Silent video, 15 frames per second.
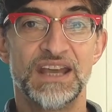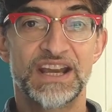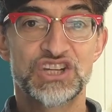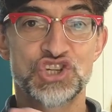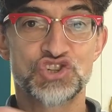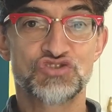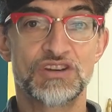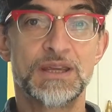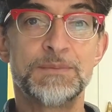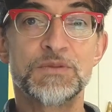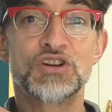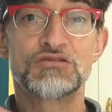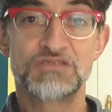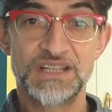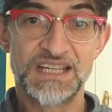extreme
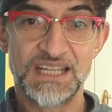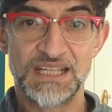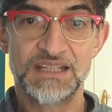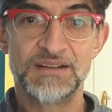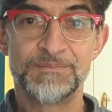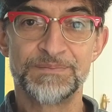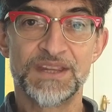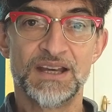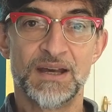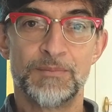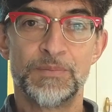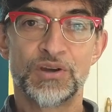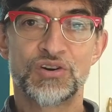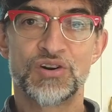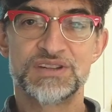greed
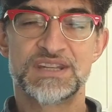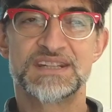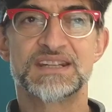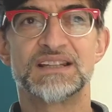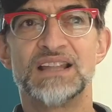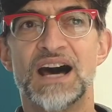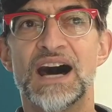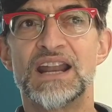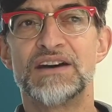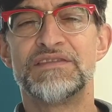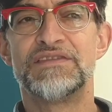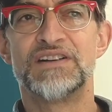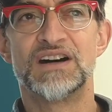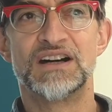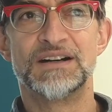because there's a lot
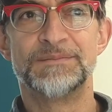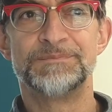of